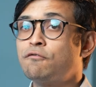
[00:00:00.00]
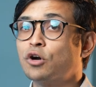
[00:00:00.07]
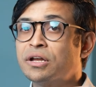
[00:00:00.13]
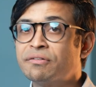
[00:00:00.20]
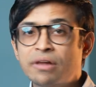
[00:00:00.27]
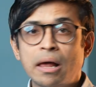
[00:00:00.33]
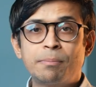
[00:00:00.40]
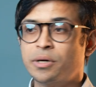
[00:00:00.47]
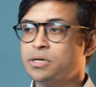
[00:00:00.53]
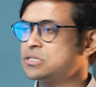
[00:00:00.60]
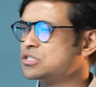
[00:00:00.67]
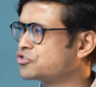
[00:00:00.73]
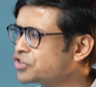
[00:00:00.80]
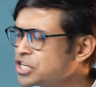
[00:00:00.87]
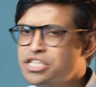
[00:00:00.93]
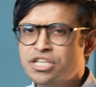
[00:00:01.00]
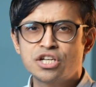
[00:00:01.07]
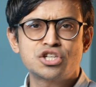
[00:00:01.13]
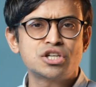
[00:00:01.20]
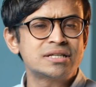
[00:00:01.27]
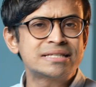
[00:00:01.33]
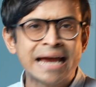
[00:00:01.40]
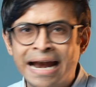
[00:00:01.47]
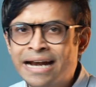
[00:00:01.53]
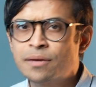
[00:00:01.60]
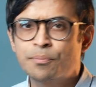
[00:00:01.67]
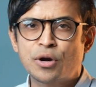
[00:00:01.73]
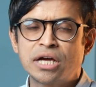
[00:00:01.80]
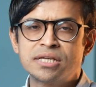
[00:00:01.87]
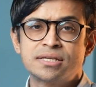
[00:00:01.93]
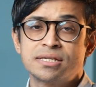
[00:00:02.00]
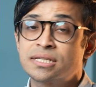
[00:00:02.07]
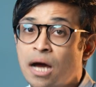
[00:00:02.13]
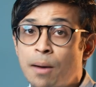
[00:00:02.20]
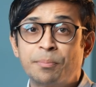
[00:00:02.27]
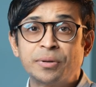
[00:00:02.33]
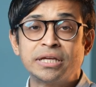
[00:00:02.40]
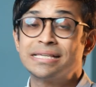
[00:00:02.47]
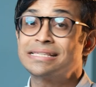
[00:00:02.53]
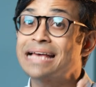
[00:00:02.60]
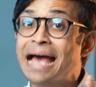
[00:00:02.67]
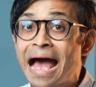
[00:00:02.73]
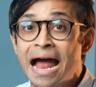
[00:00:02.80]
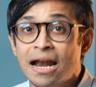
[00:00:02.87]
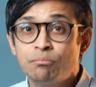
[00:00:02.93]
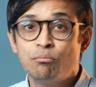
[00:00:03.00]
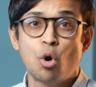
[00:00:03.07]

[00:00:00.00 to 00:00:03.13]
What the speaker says: for developers, researchers, enterprises, companies, and